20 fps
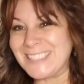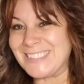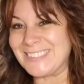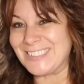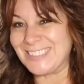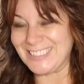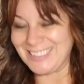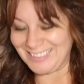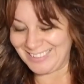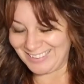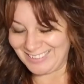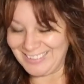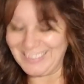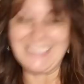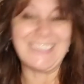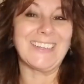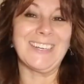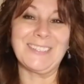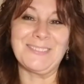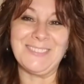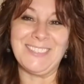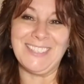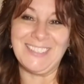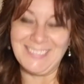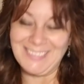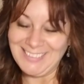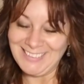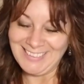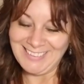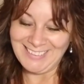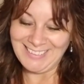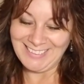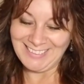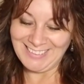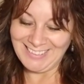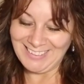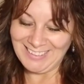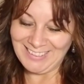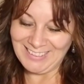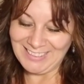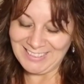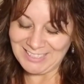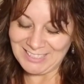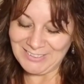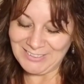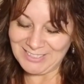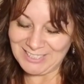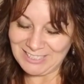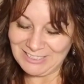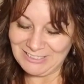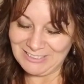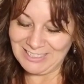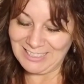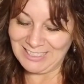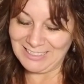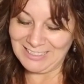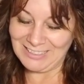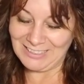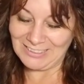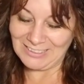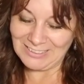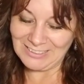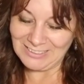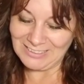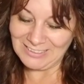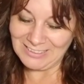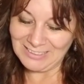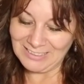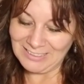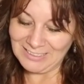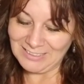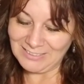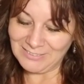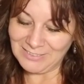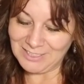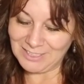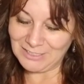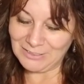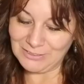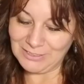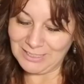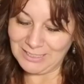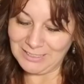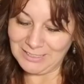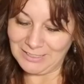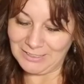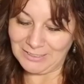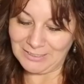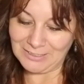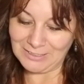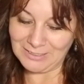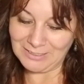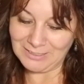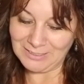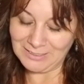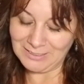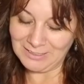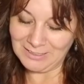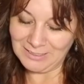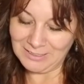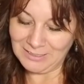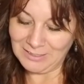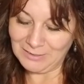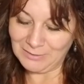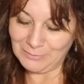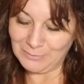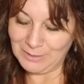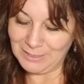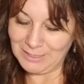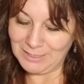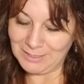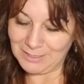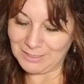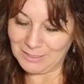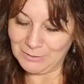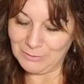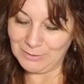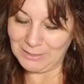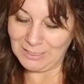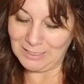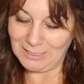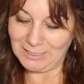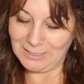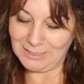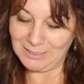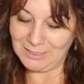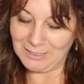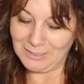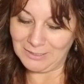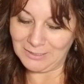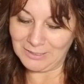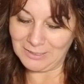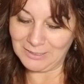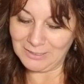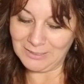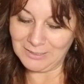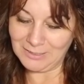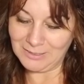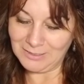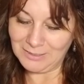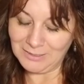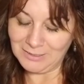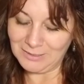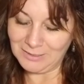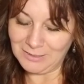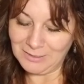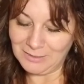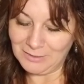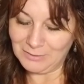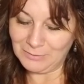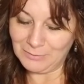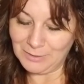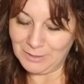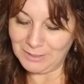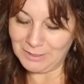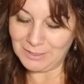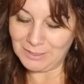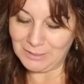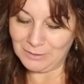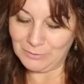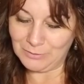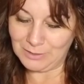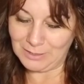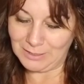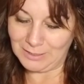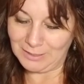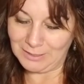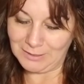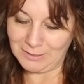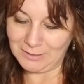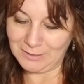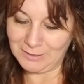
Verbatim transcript: They really are. They crack me up. So what's going on here? What's going on here? What is going on here? What's going on?